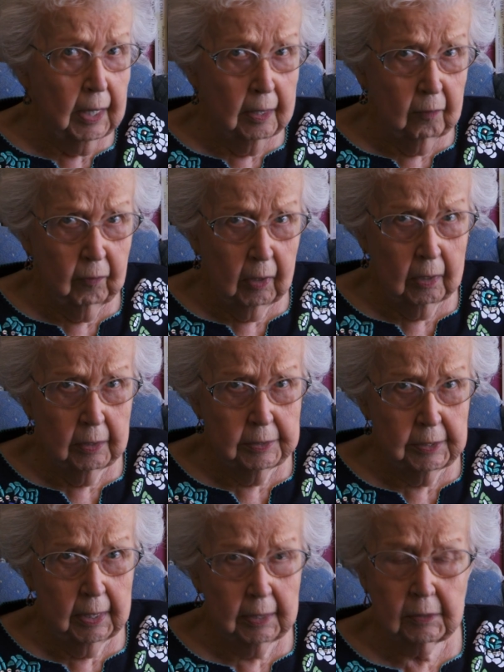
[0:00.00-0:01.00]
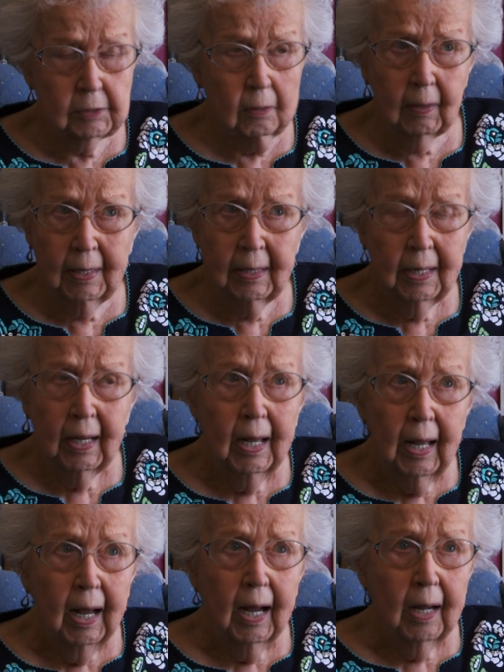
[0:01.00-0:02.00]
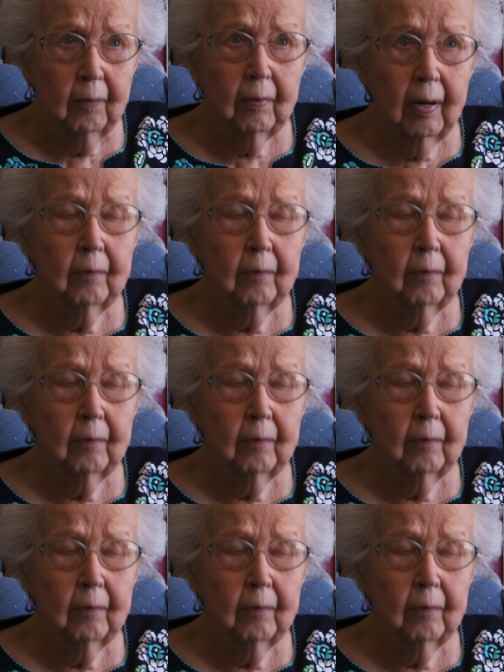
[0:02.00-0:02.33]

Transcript: died of a heart attack, so I,